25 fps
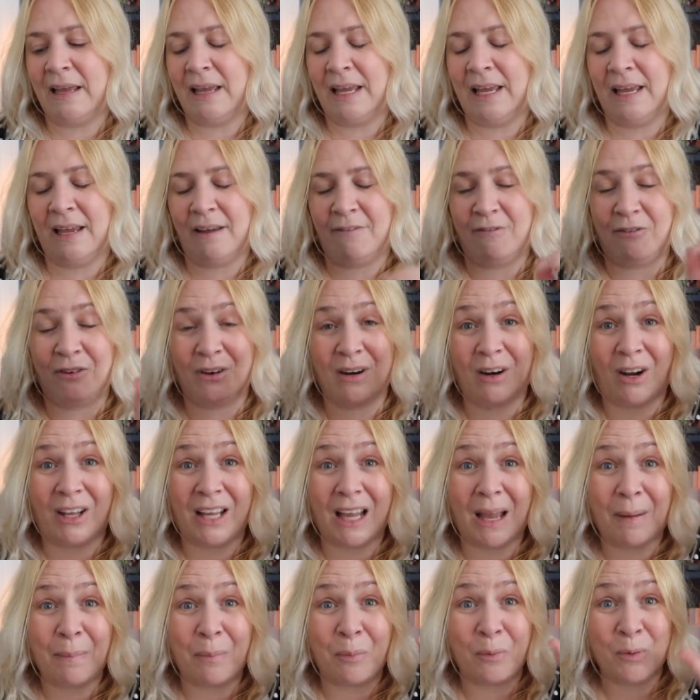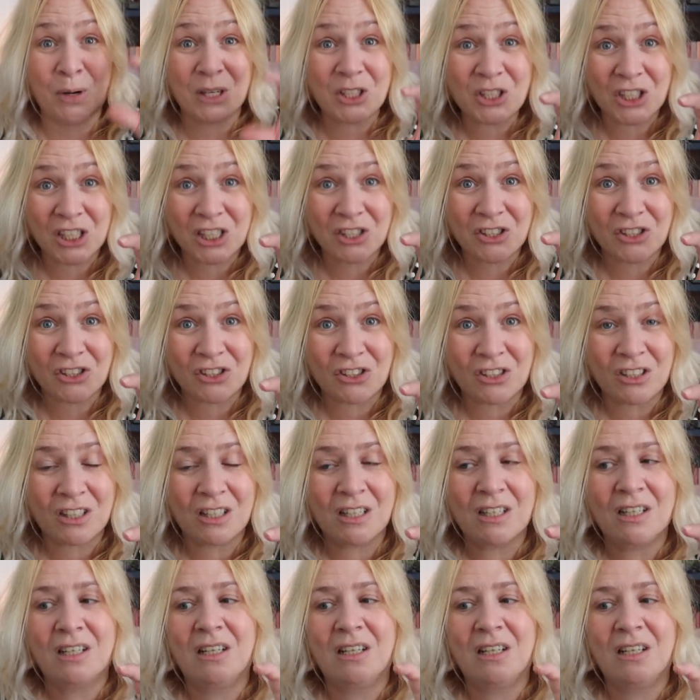it for like a British...